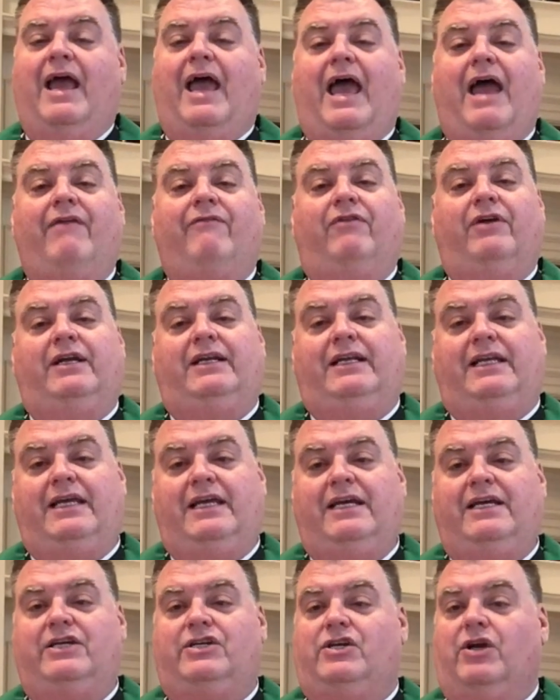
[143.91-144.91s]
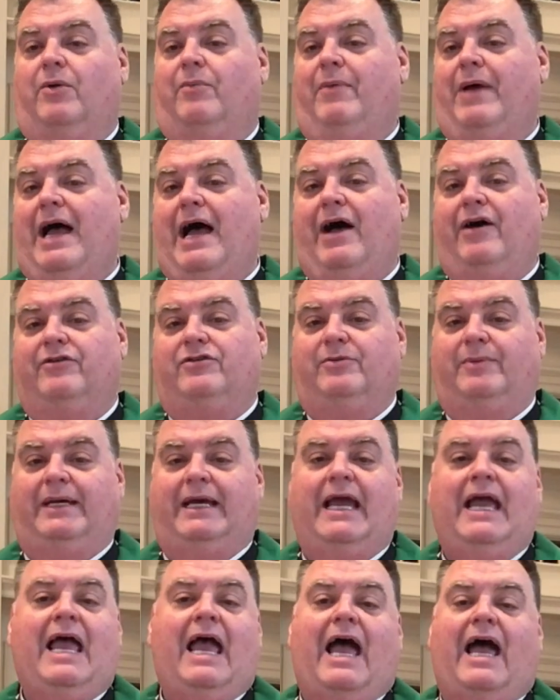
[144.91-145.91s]
every knee shall bow to me,
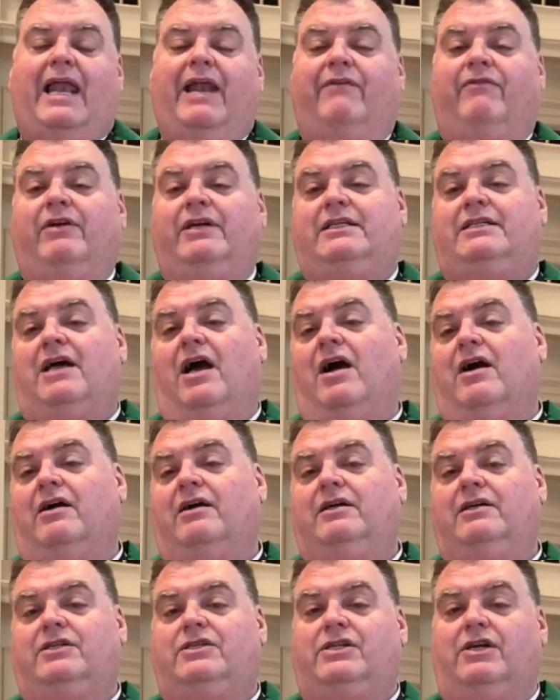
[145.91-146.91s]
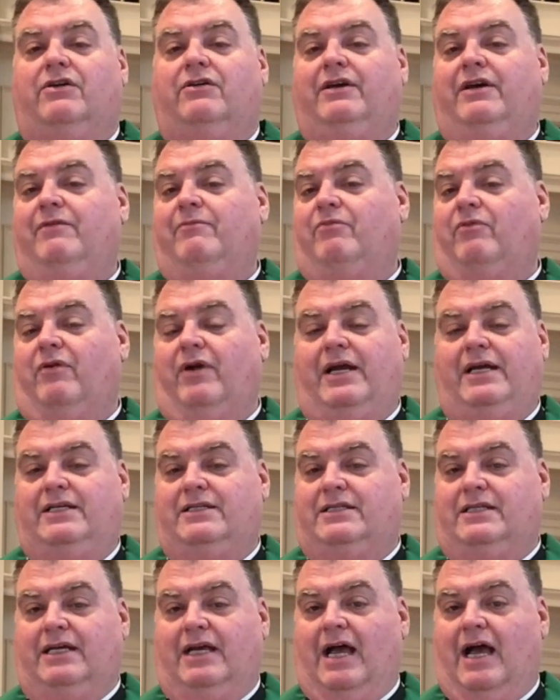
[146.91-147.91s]
and every tongue shall give praise
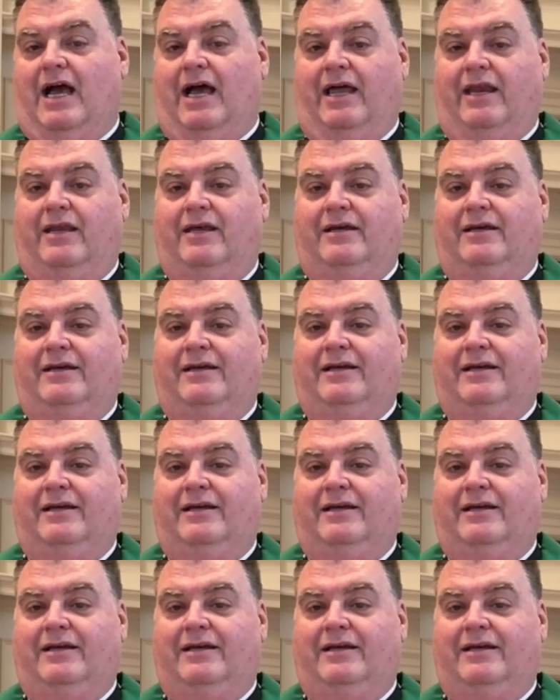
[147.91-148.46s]
to God